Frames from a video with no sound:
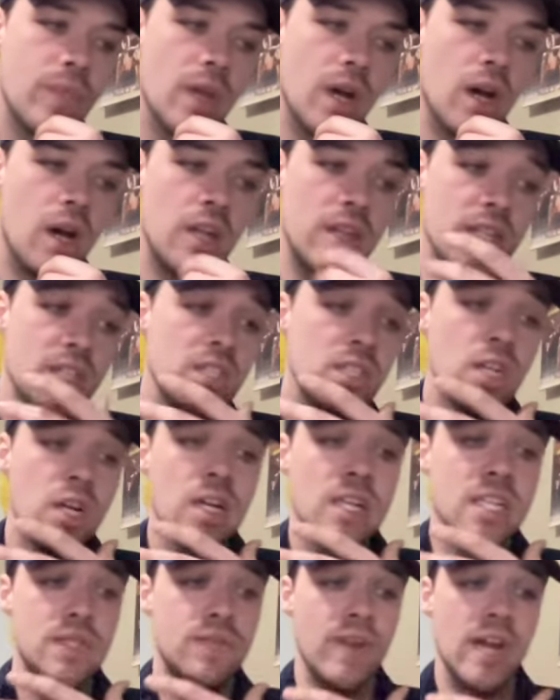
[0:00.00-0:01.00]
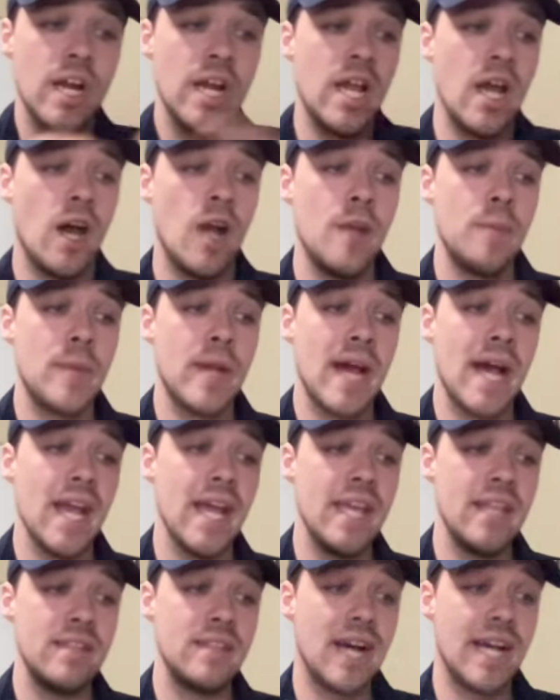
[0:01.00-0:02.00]
Uh, this song is very hype and
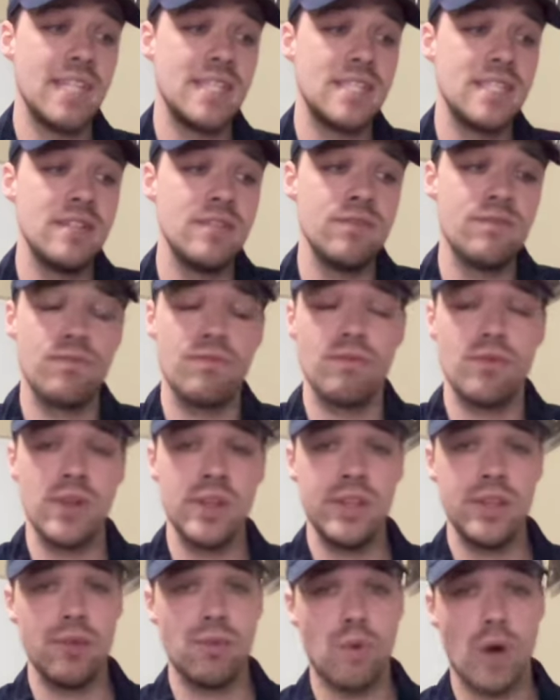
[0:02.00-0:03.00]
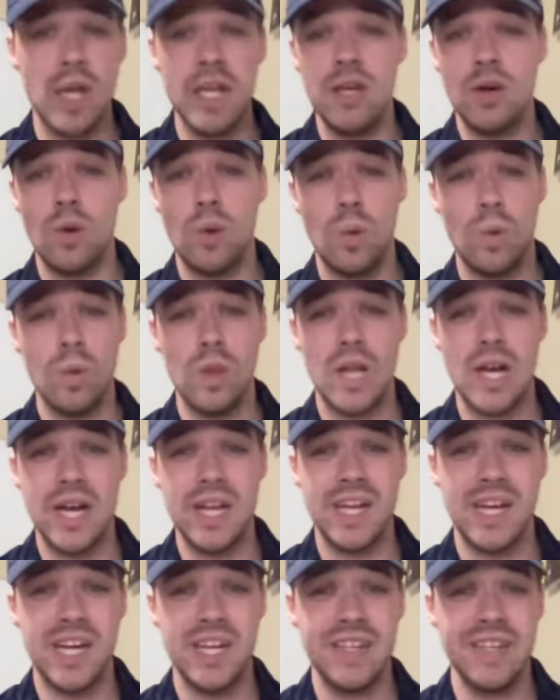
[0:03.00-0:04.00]
I I didn't really write a whole
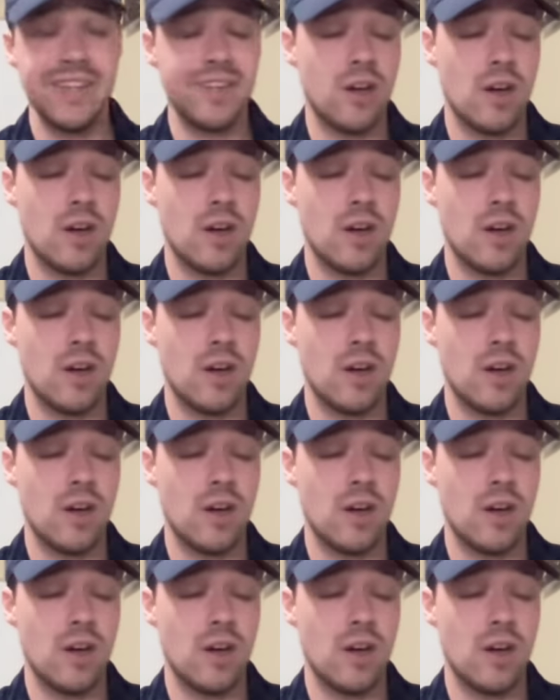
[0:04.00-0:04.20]
lot on it.